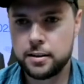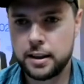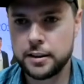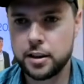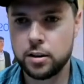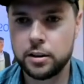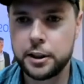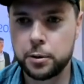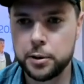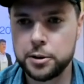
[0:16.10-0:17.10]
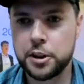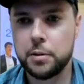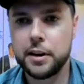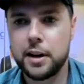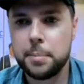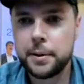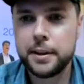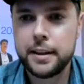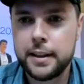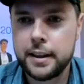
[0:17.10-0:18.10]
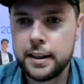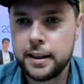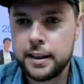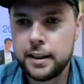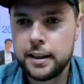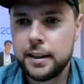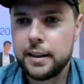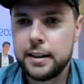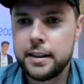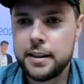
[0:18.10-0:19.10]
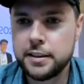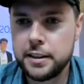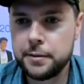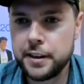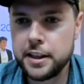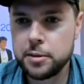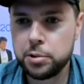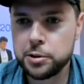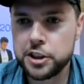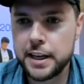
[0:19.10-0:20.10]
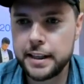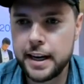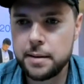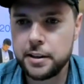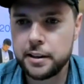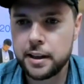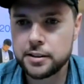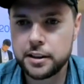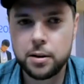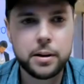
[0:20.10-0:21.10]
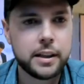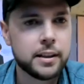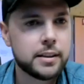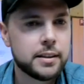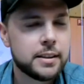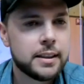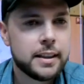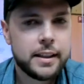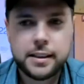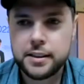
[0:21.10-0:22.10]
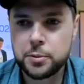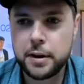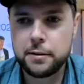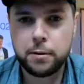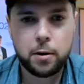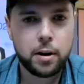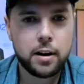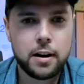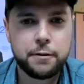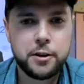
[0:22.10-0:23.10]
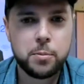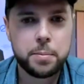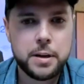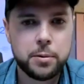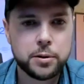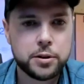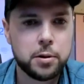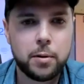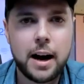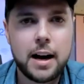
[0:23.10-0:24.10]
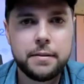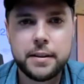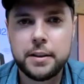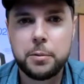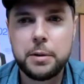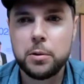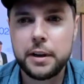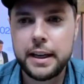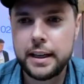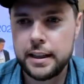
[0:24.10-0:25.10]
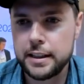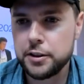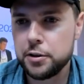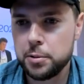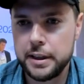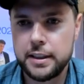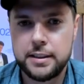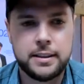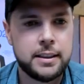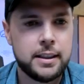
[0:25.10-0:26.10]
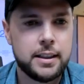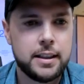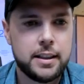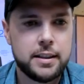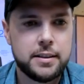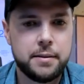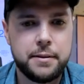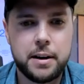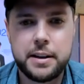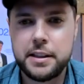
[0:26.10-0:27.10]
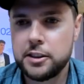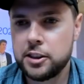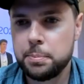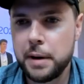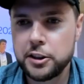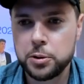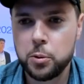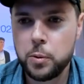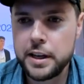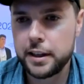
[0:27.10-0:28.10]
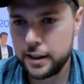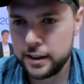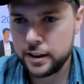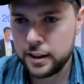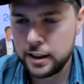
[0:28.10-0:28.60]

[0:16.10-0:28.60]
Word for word: Got the early crew showing up. Easy V, Blue Jay Gaming. How's it going? Just waiting for a few more people to arrive and then we will get into it. It's a very special week.